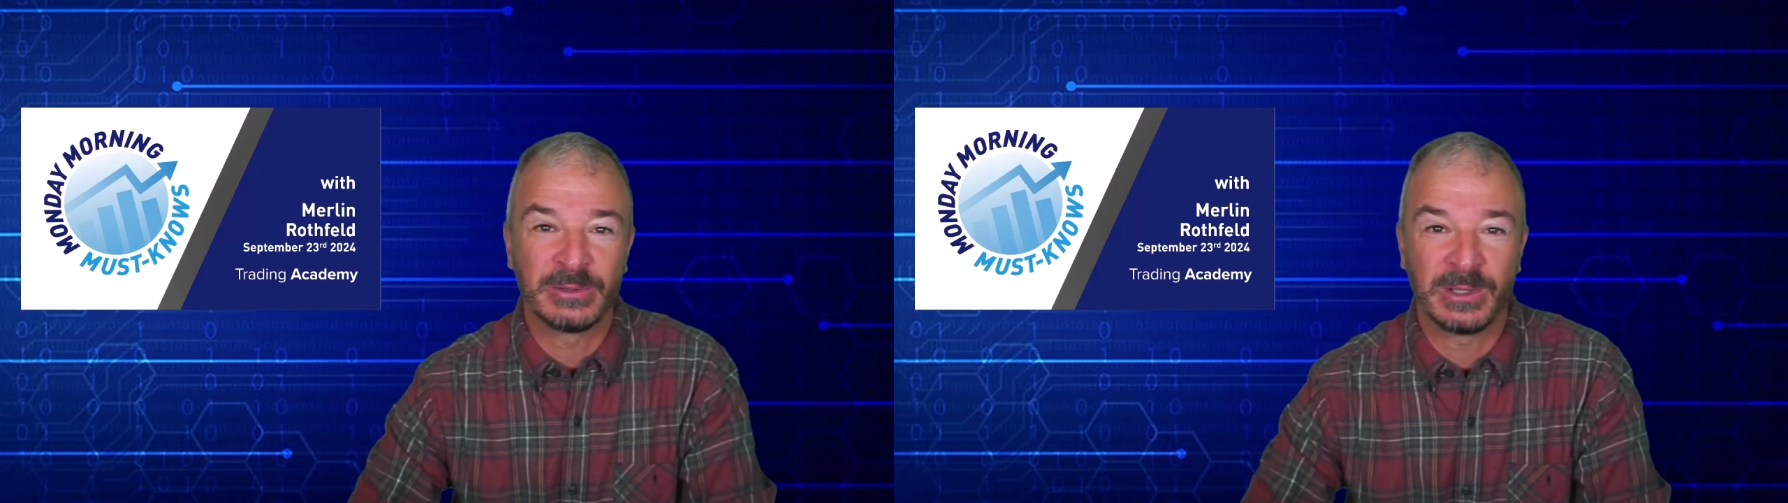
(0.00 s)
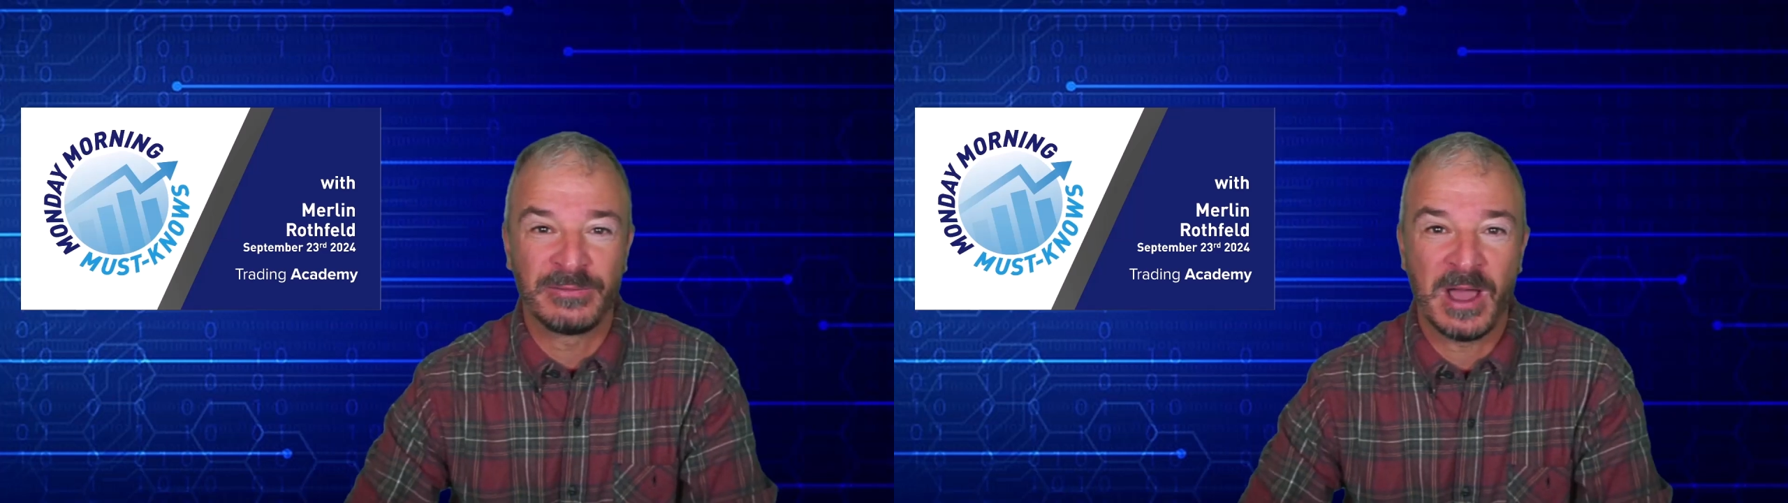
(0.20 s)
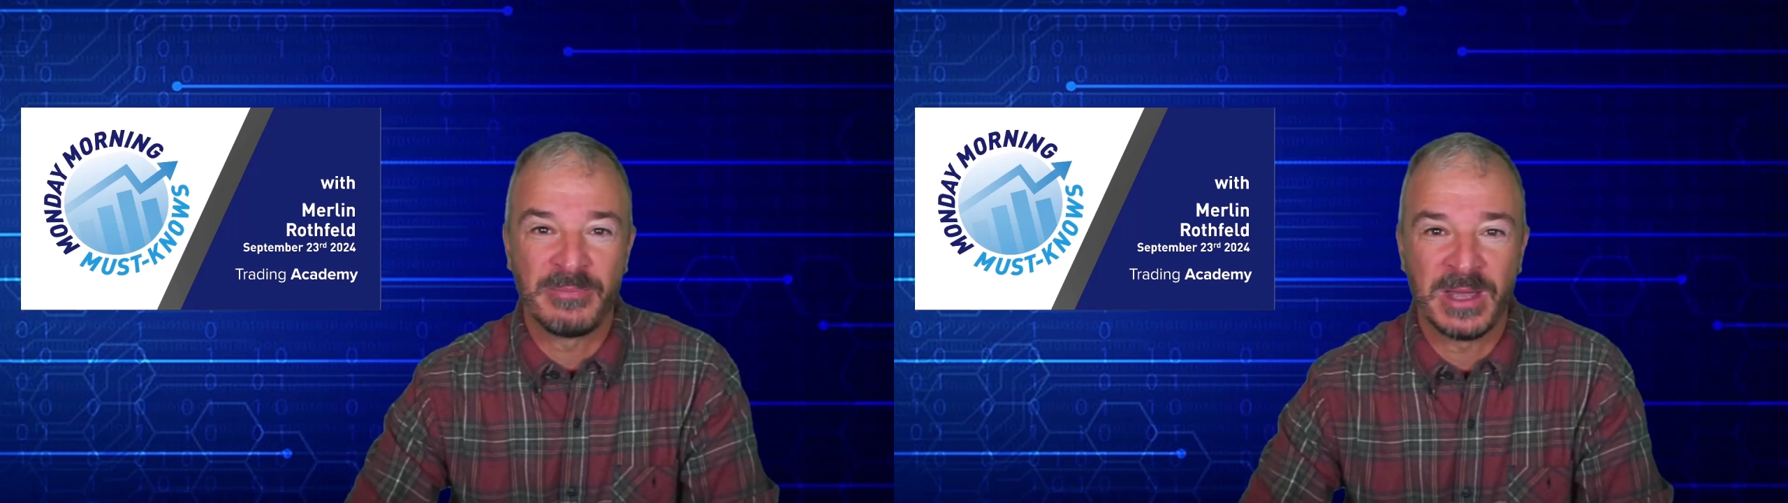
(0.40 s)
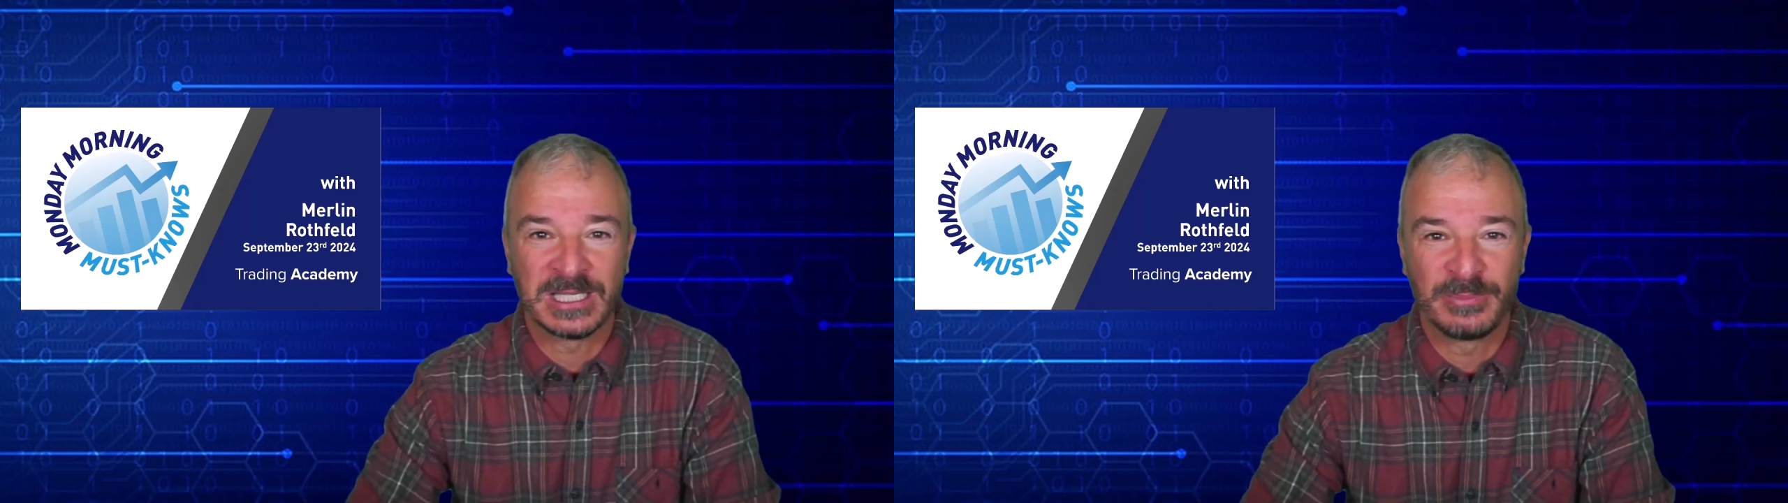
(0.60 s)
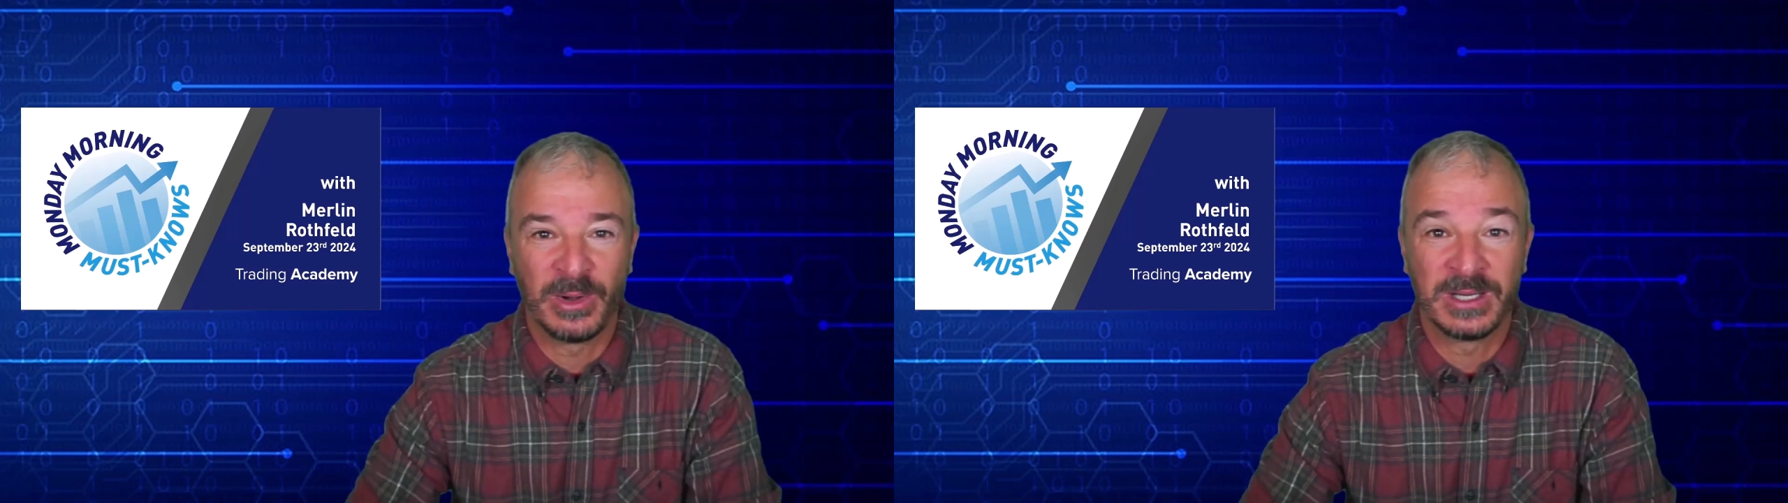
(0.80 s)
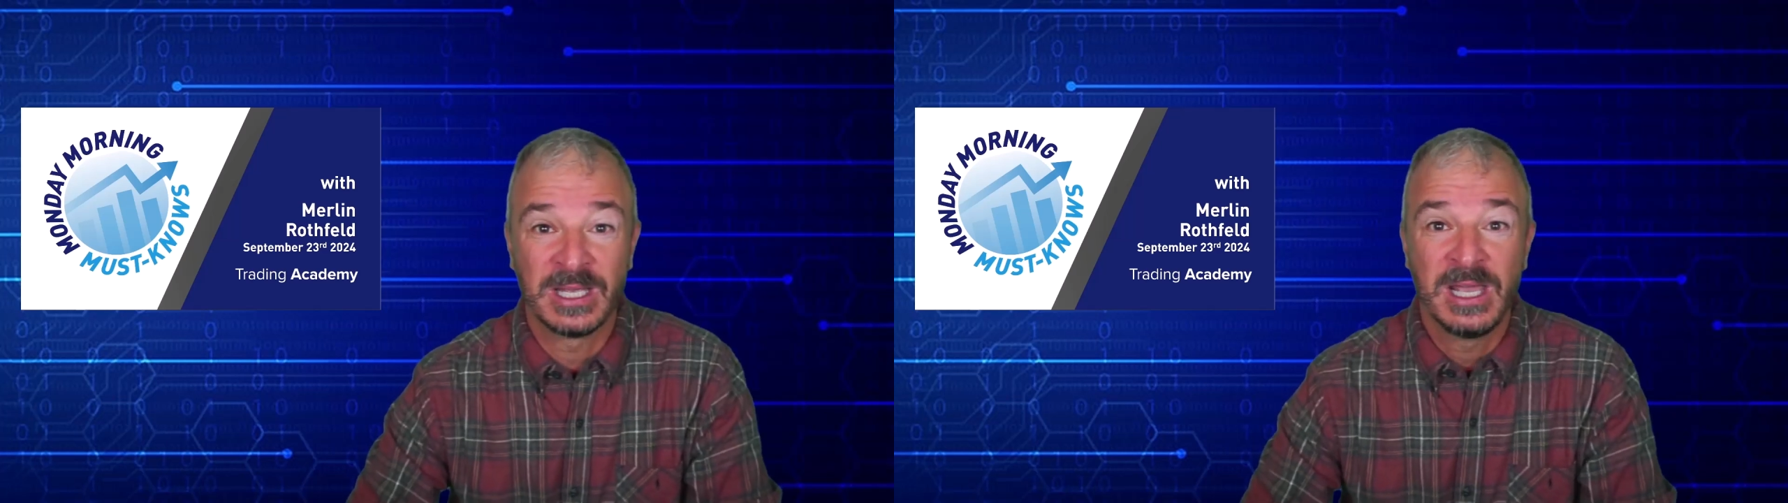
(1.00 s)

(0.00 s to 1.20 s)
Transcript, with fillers: be 25 basis points.